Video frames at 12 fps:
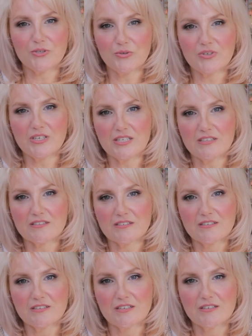2 years.
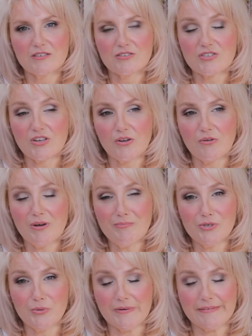So
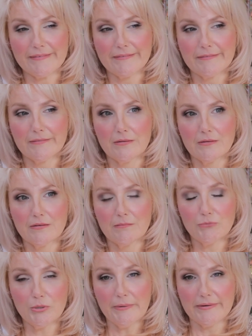I'm doing it.
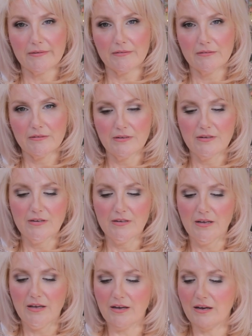I'm doing it.
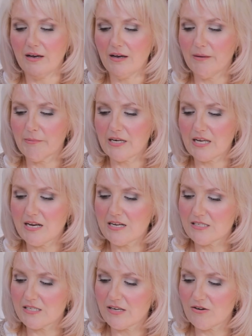I'm going to
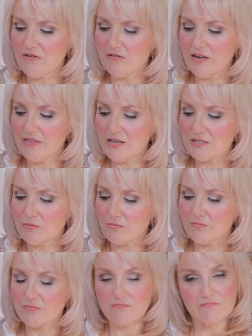cast that on, and that's
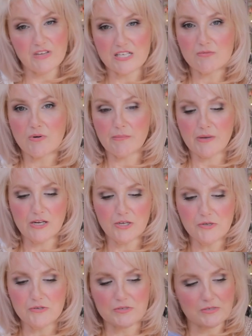what I'm going to
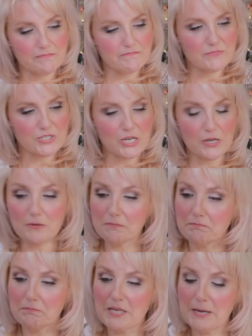use. So
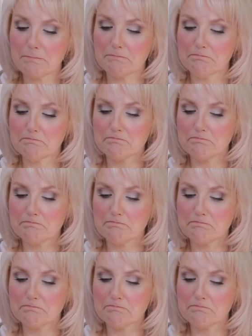yep.